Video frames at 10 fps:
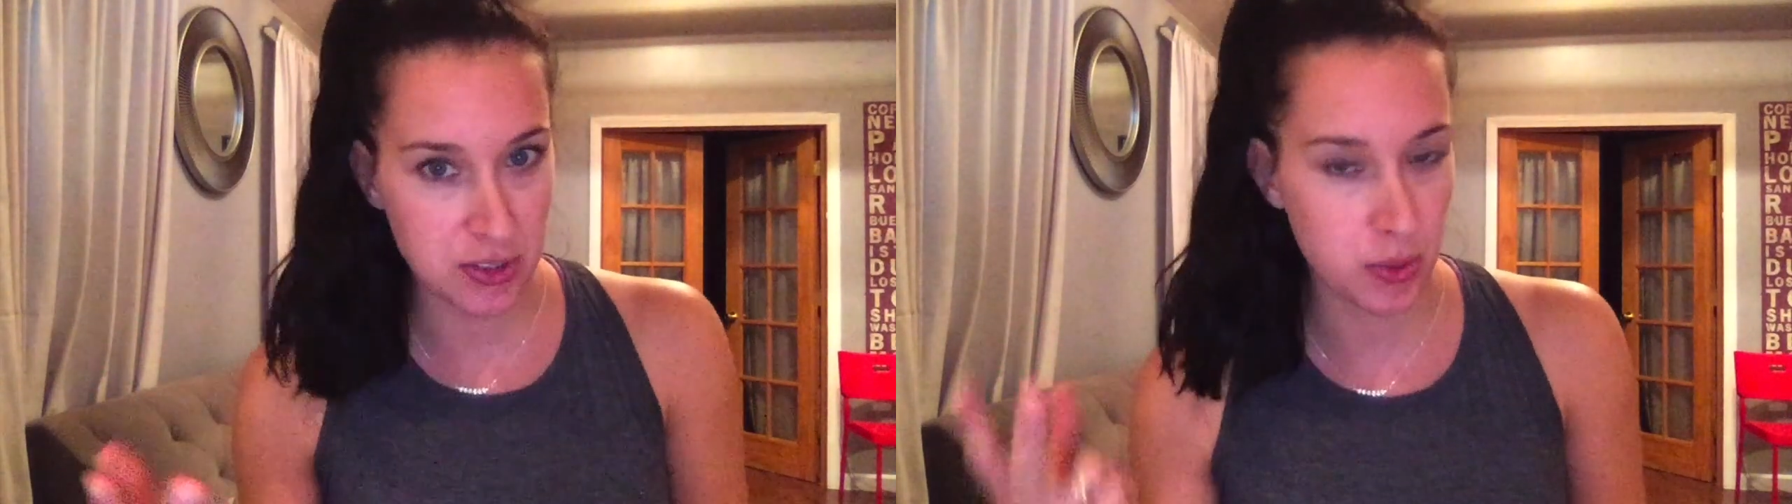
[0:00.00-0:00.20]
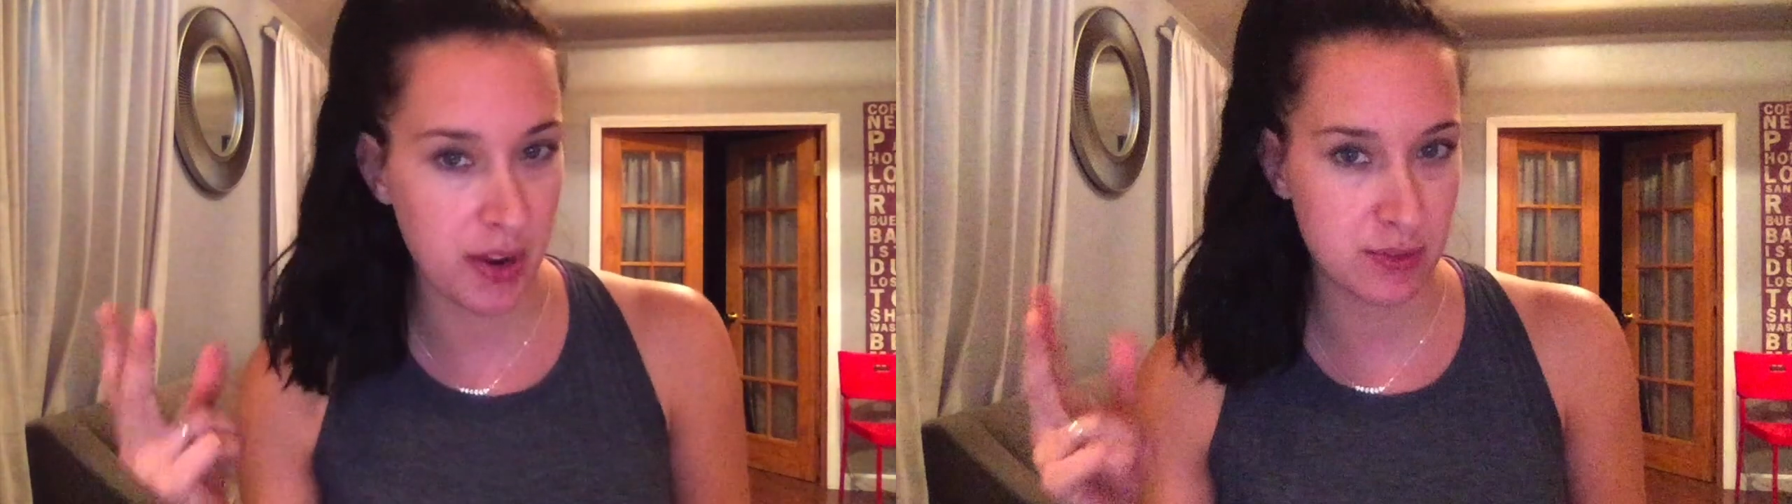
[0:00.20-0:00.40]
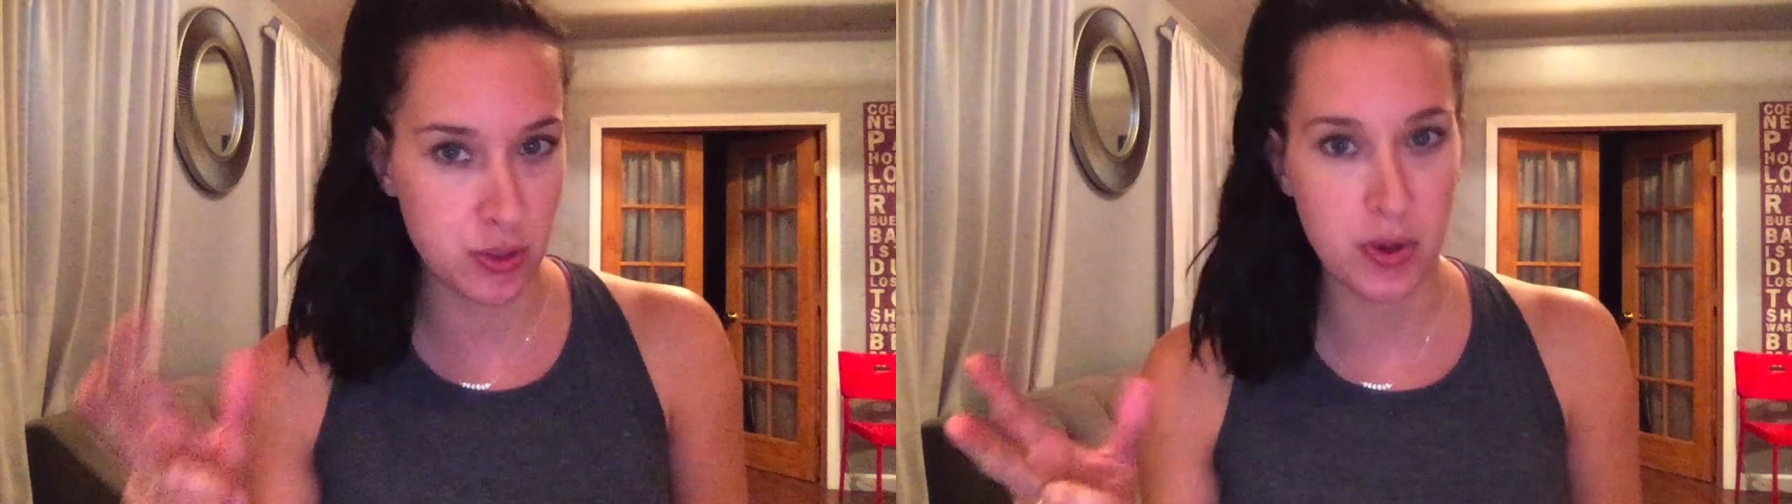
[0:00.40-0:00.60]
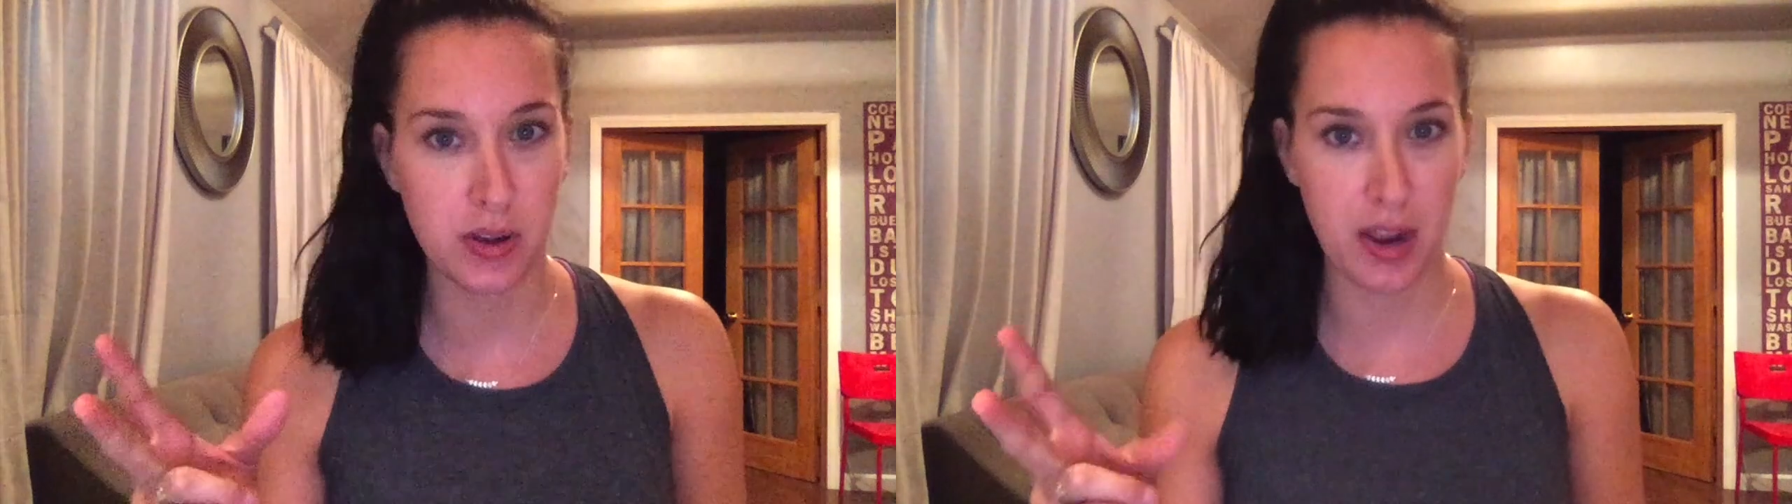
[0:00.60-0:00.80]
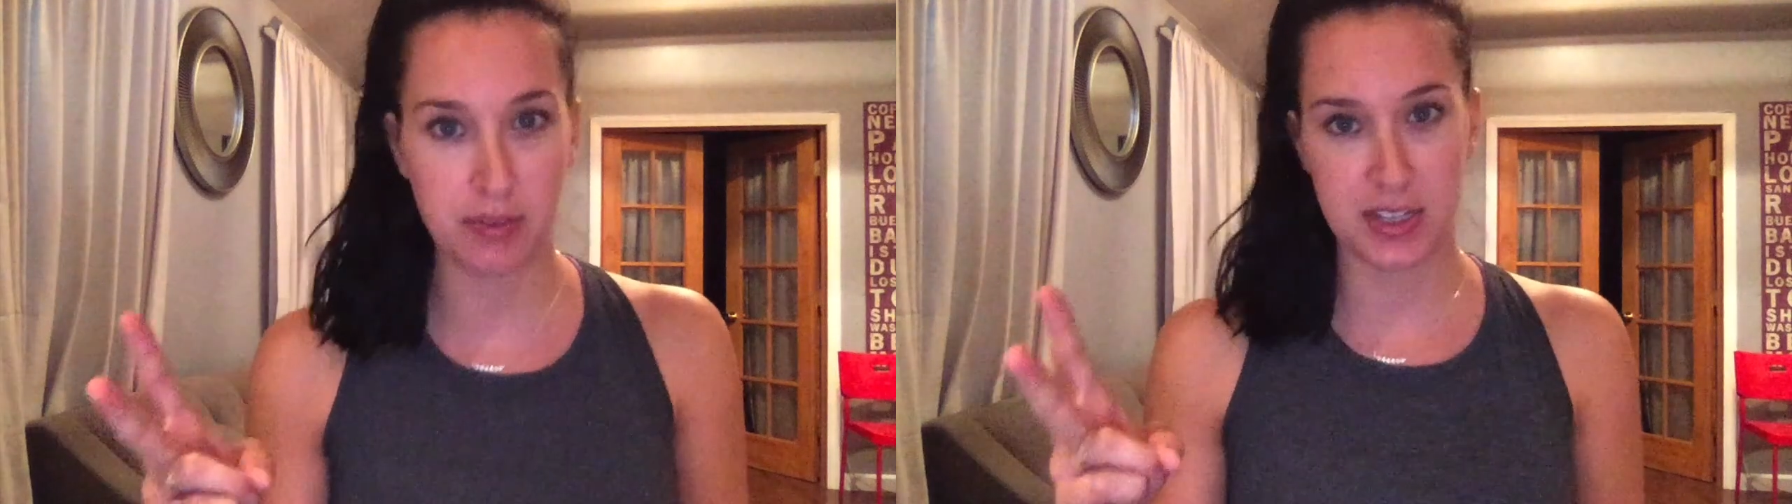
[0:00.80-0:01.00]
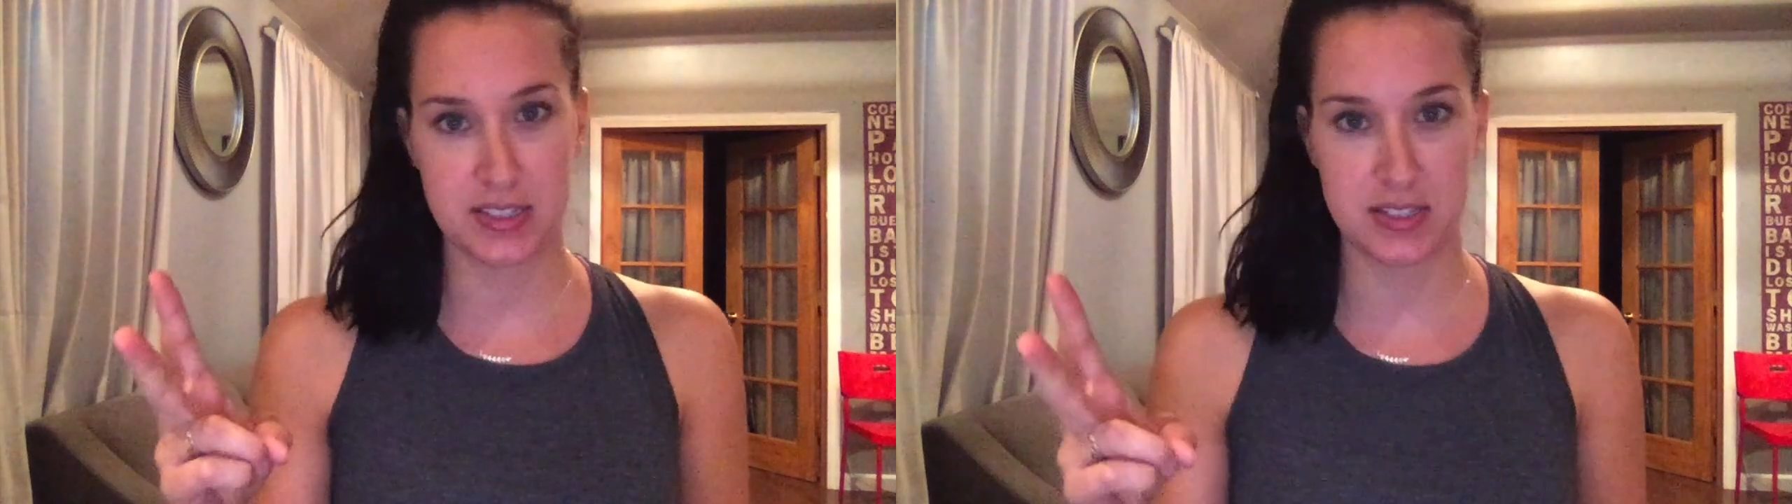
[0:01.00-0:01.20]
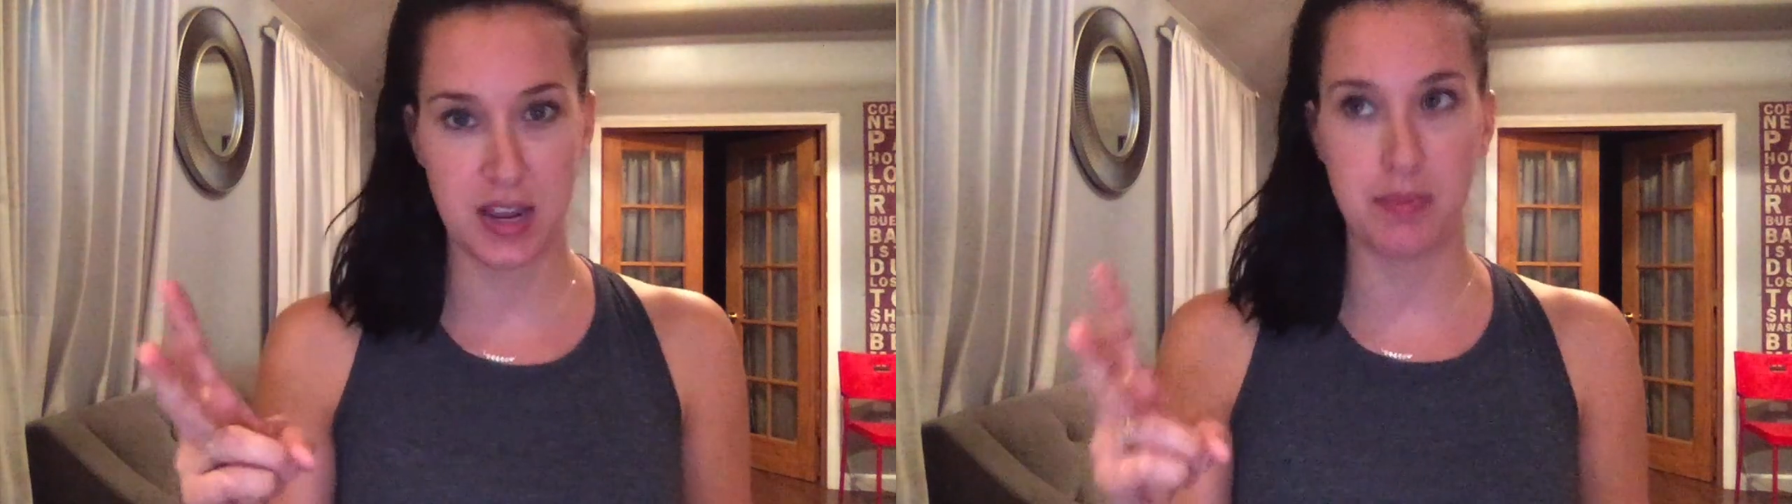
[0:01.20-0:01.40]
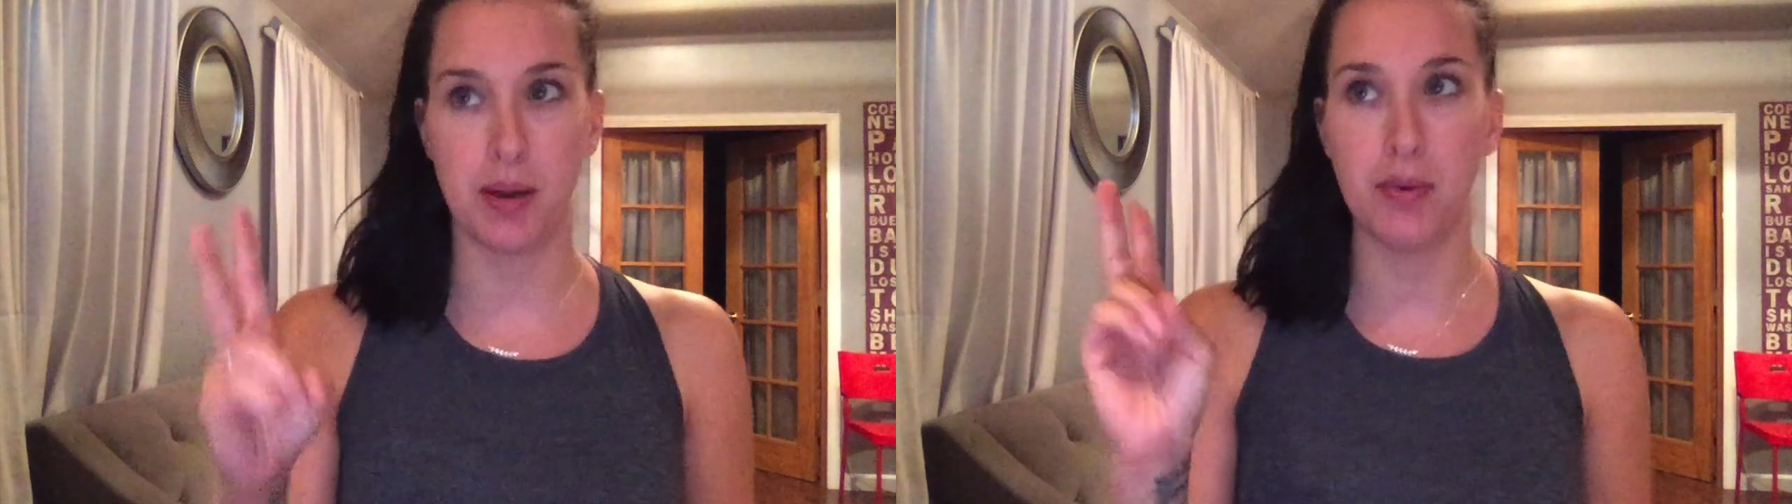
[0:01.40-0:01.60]
So I have 2 outlines to
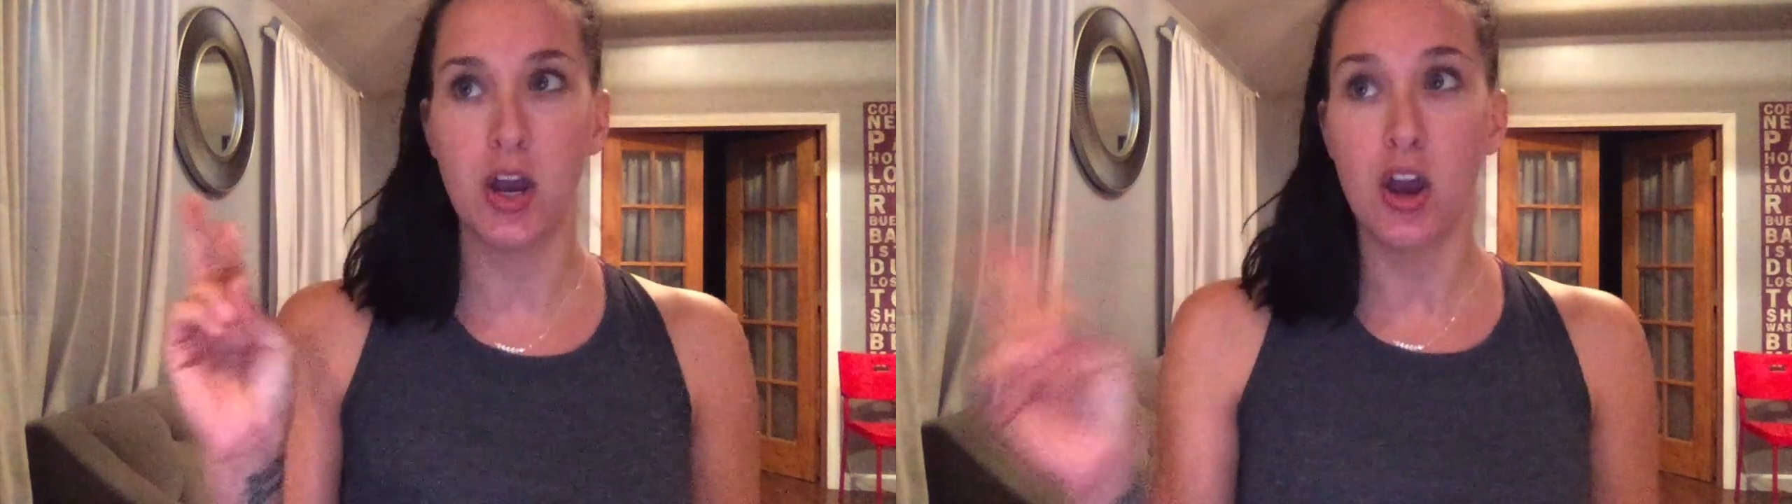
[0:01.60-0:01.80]
type up